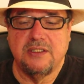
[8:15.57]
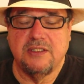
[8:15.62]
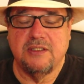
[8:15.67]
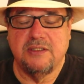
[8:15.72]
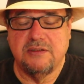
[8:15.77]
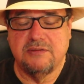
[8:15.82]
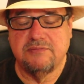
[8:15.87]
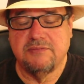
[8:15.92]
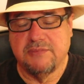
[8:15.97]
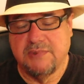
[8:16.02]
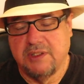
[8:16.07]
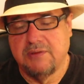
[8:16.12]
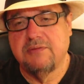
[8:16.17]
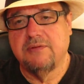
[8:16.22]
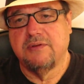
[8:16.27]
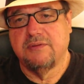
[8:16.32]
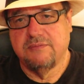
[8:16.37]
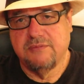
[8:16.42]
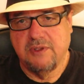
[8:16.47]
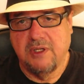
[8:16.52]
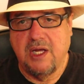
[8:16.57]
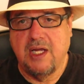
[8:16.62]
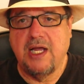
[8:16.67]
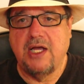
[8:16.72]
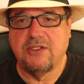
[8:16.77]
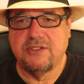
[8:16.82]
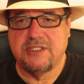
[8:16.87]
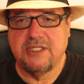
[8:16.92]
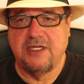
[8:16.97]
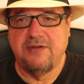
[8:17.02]
uh,
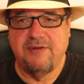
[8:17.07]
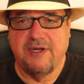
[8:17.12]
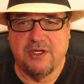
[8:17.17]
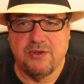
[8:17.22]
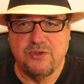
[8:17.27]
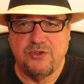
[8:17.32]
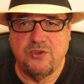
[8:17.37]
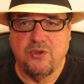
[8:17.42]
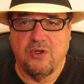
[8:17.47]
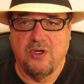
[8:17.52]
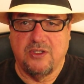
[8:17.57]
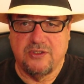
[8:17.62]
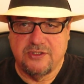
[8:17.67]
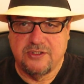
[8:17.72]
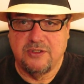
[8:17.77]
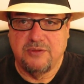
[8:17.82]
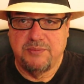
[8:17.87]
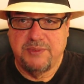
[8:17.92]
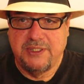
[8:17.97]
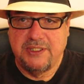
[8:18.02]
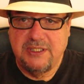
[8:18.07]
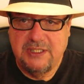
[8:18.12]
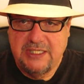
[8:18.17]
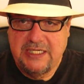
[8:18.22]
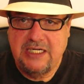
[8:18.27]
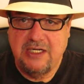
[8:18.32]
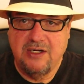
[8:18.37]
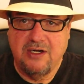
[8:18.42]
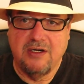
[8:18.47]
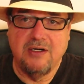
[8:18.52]
outside of Ecuador also, but
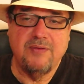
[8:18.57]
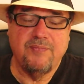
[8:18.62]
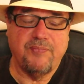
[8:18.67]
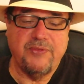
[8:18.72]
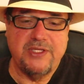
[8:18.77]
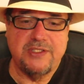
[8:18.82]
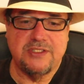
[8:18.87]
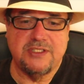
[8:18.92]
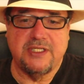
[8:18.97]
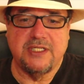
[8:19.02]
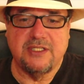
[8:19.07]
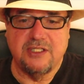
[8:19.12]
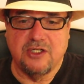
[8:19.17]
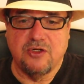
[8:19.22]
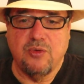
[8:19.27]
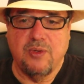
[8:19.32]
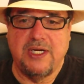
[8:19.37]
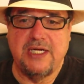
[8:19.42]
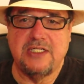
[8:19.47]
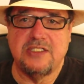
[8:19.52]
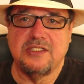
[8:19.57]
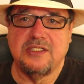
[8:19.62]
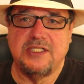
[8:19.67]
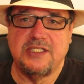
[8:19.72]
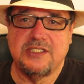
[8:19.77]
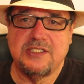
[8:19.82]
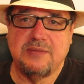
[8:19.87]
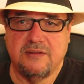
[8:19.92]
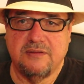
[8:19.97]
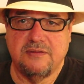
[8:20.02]
here it's like the
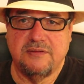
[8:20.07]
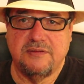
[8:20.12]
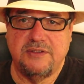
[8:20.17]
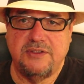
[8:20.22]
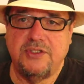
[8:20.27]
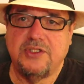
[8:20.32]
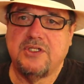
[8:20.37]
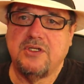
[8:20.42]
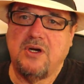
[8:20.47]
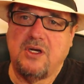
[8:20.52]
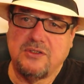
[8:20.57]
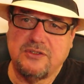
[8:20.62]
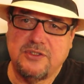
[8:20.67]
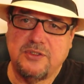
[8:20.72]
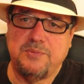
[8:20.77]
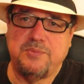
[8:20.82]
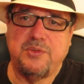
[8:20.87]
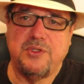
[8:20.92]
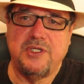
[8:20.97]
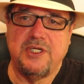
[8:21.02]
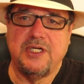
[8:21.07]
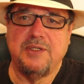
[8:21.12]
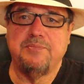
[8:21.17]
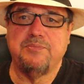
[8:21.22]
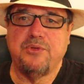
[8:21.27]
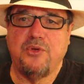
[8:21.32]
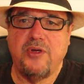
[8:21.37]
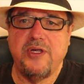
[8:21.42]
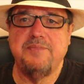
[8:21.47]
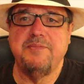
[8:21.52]
Craigslist. You can also put
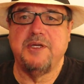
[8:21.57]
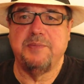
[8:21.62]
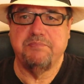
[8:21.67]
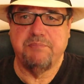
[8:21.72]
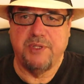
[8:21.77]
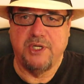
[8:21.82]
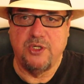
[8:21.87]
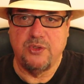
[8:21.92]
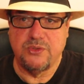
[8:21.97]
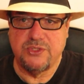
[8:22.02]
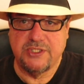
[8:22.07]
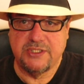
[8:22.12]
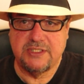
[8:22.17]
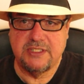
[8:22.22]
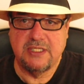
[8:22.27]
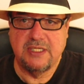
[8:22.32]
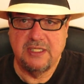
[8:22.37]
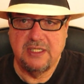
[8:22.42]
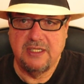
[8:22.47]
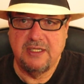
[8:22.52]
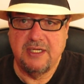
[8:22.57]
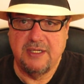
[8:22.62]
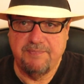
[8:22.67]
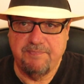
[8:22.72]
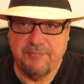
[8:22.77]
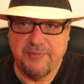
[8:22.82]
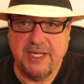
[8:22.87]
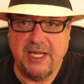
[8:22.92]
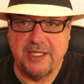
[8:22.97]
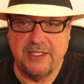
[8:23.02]
employment posts
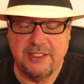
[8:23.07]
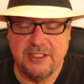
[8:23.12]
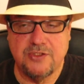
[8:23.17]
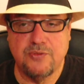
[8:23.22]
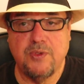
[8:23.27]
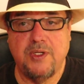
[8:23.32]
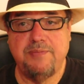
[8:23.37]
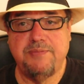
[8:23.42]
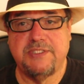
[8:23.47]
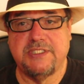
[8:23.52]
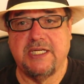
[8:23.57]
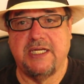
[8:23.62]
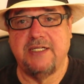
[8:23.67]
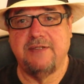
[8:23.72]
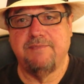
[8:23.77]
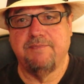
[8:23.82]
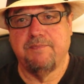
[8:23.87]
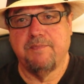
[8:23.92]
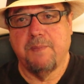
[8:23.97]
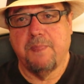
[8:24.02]
on this website.